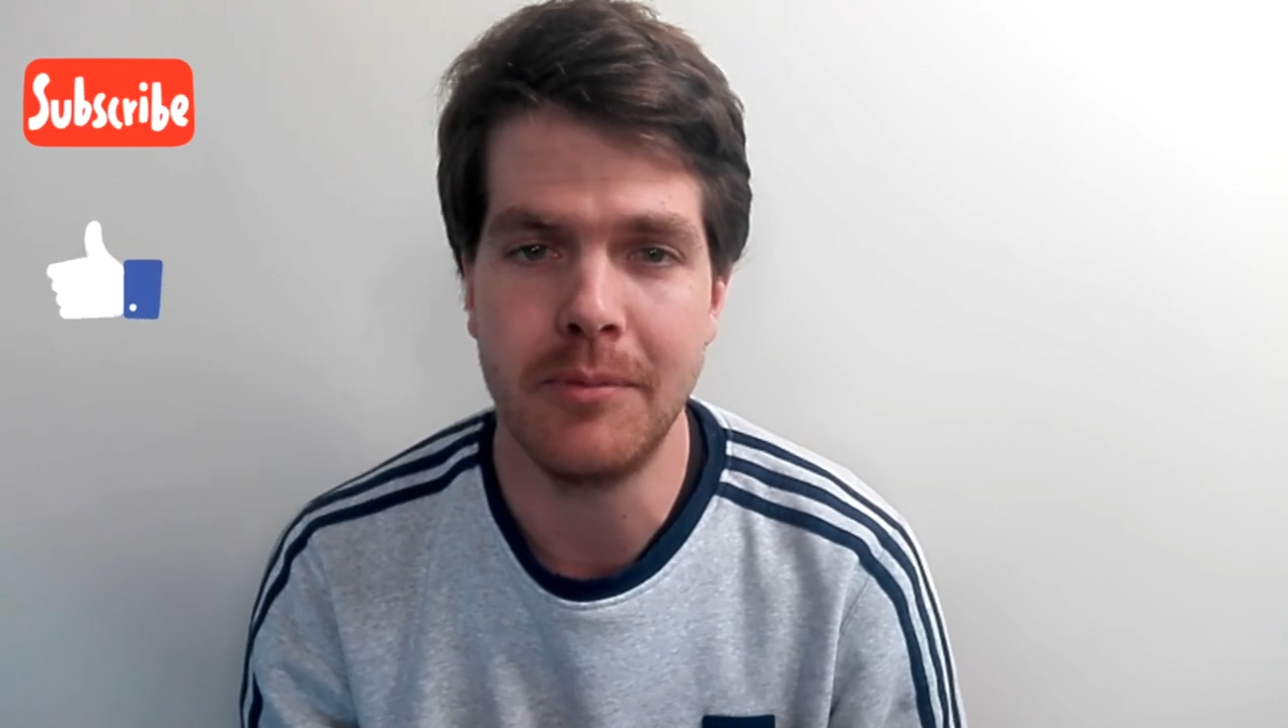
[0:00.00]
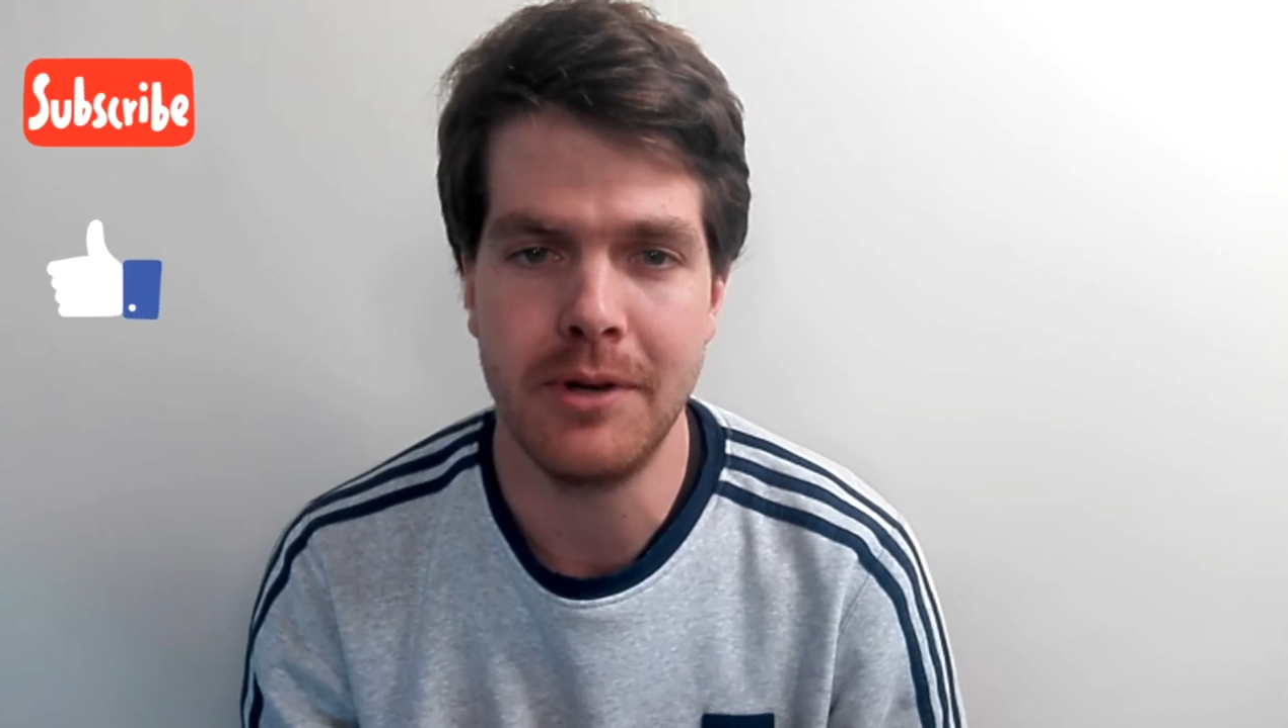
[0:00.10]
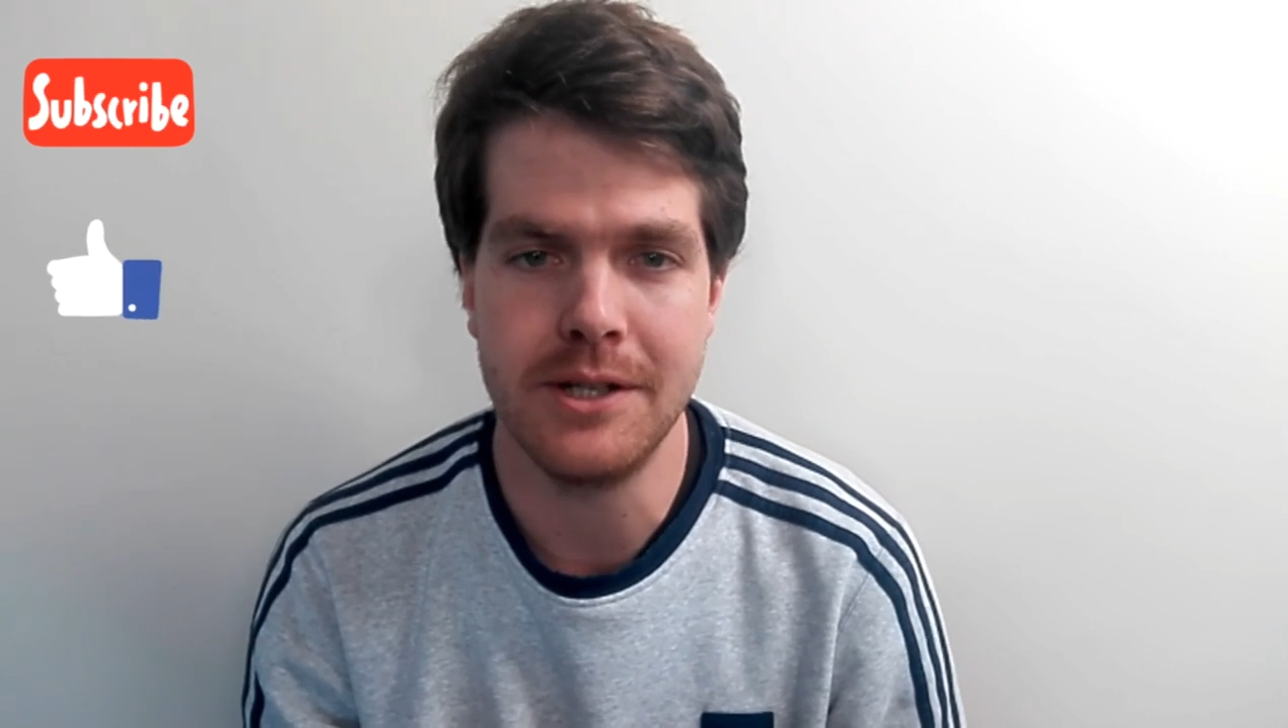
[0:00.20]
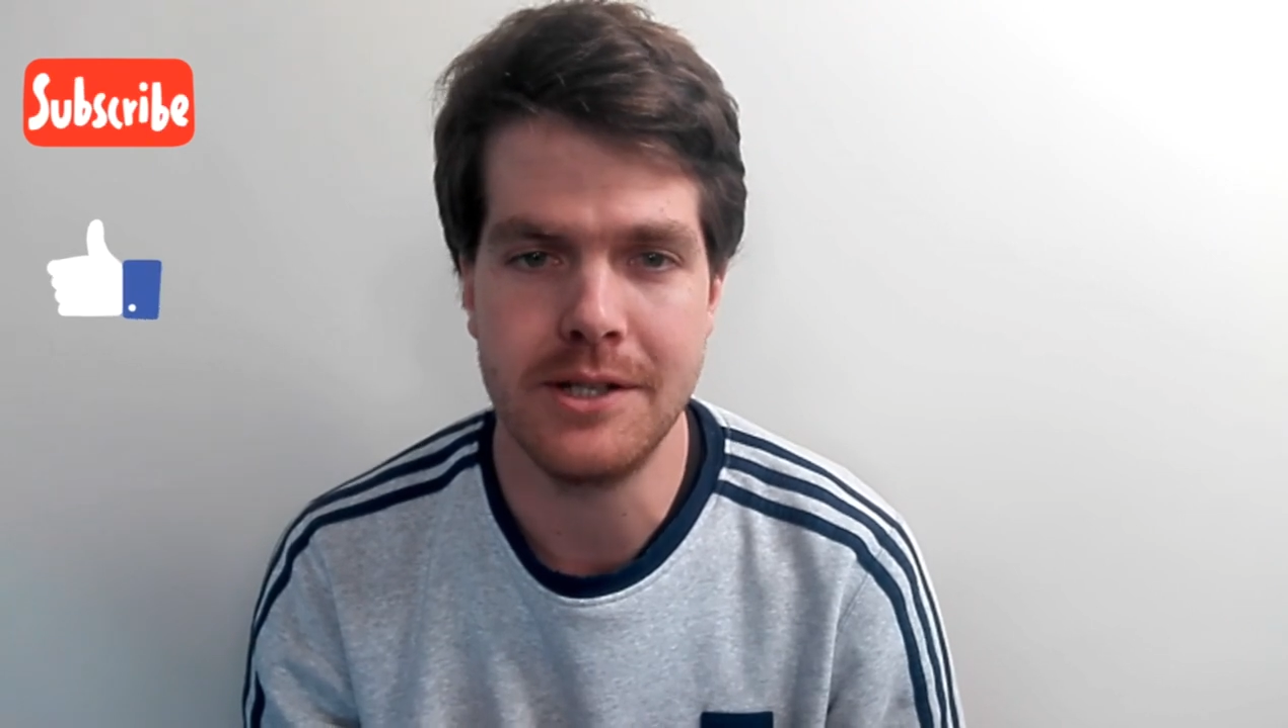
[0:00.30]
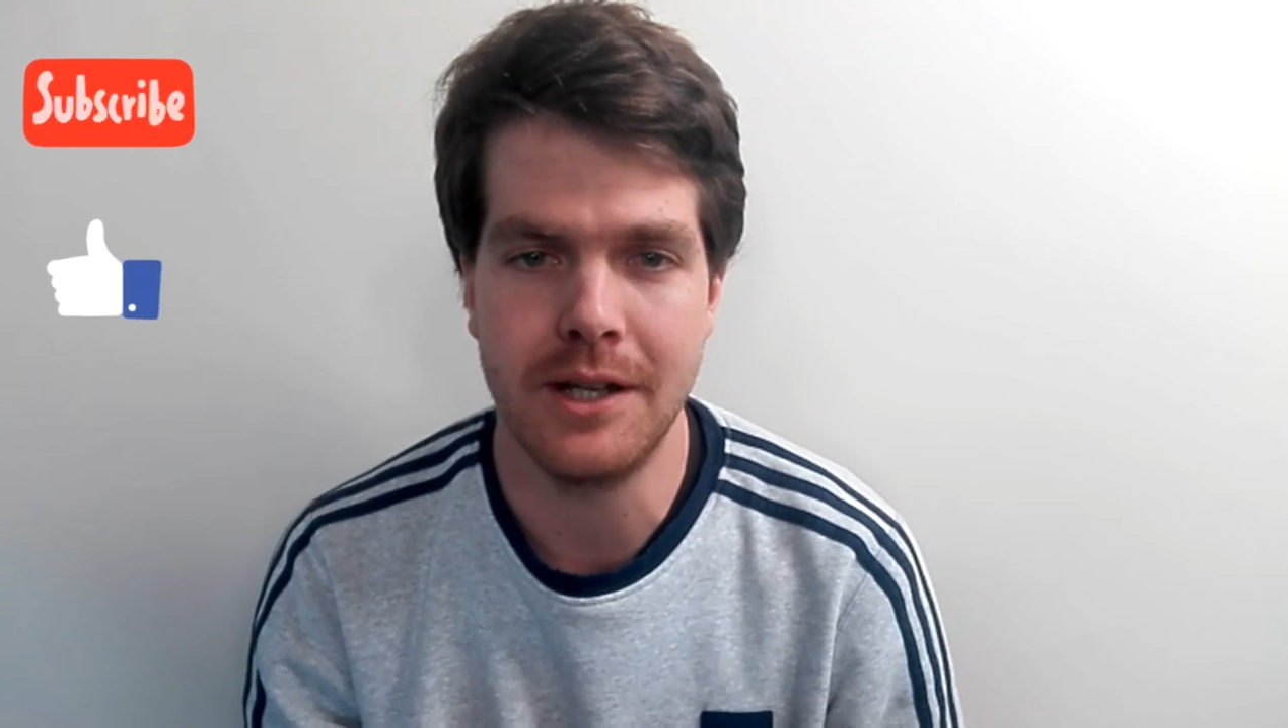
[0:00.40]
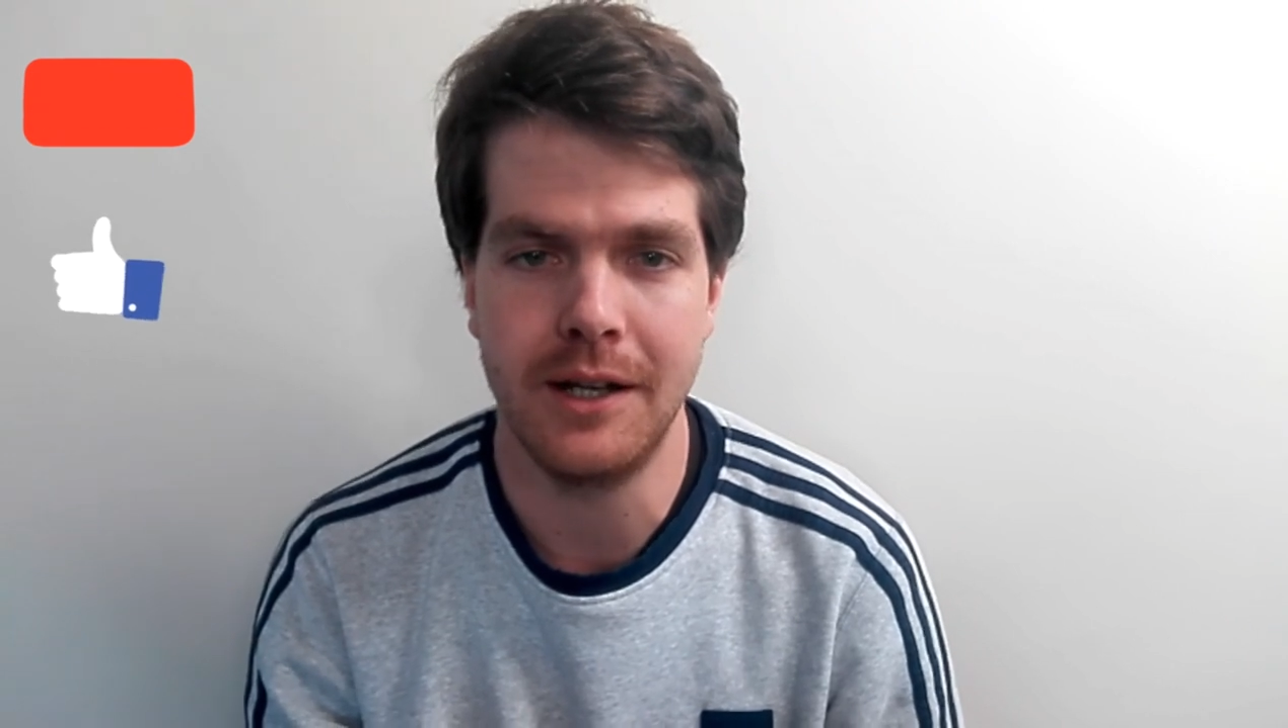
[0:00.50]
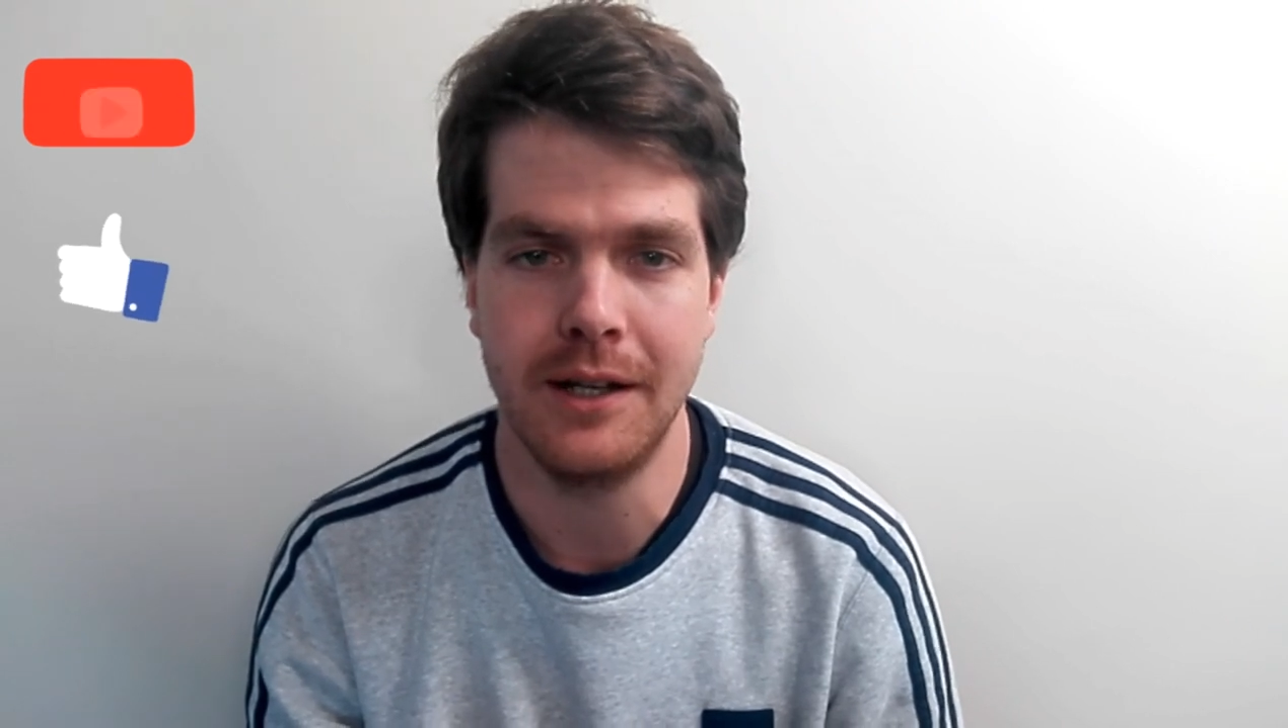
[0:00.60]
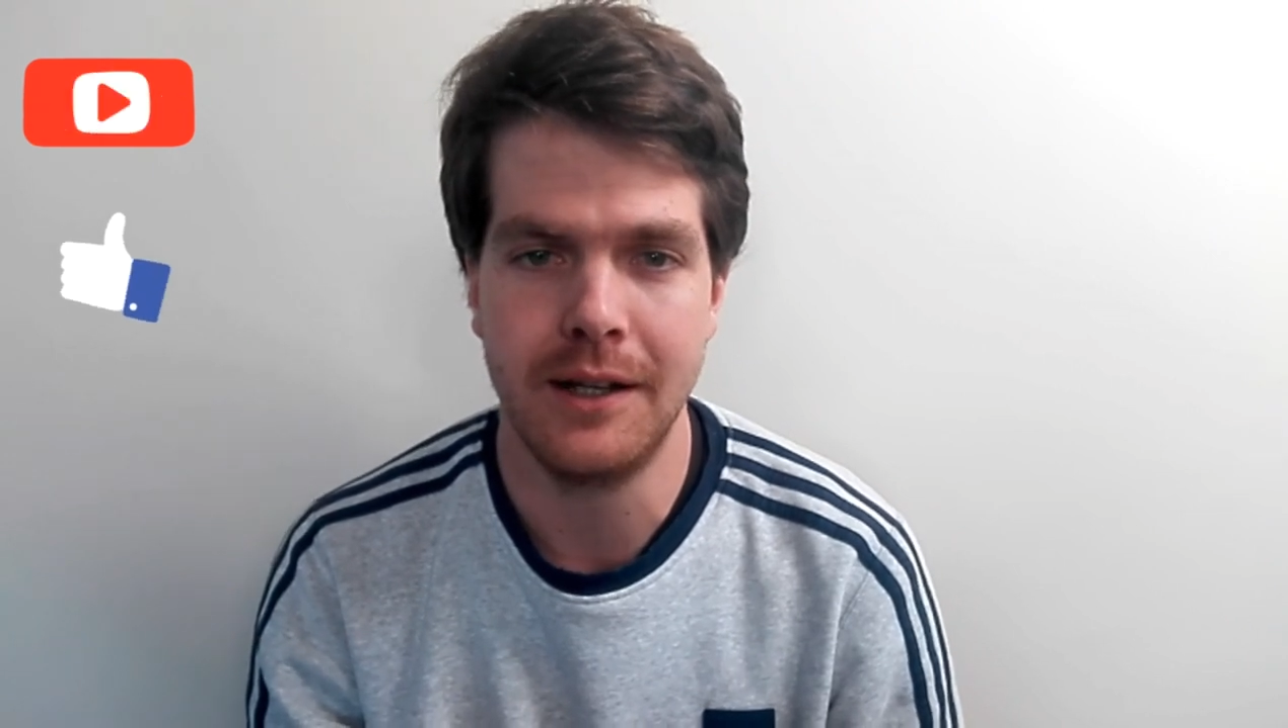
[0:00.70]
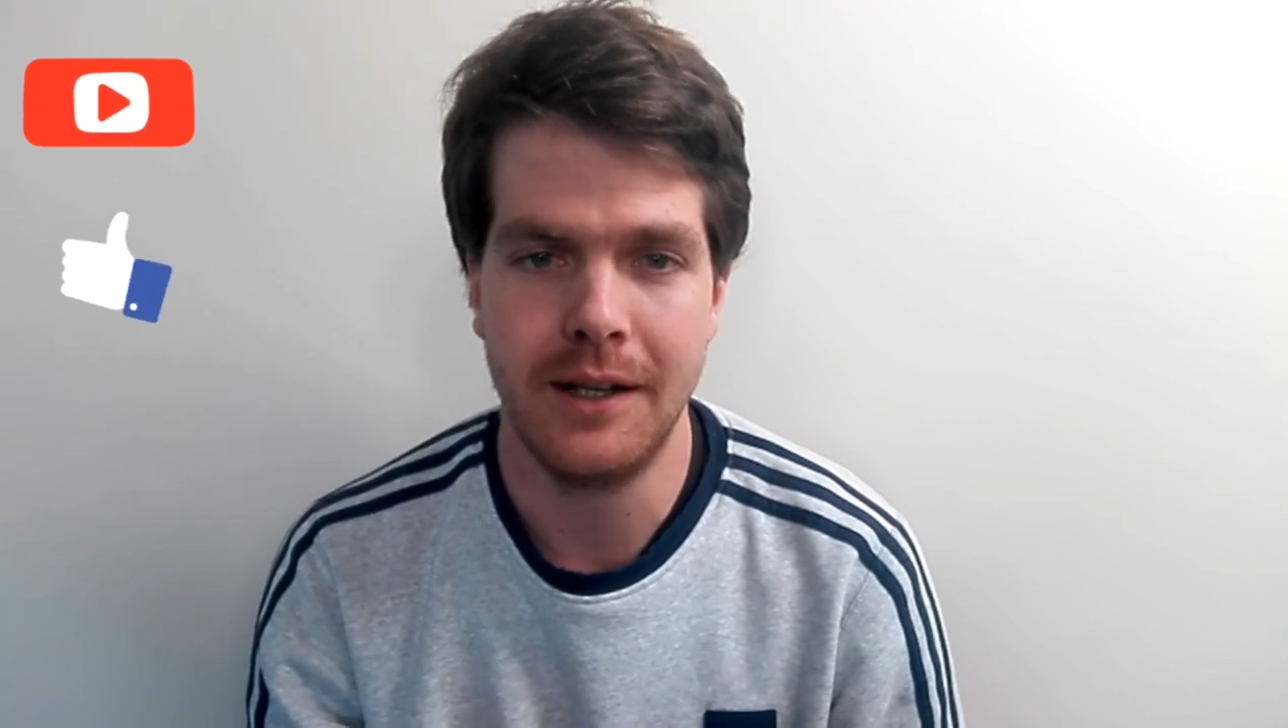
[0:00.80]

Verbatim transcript: appreciate it.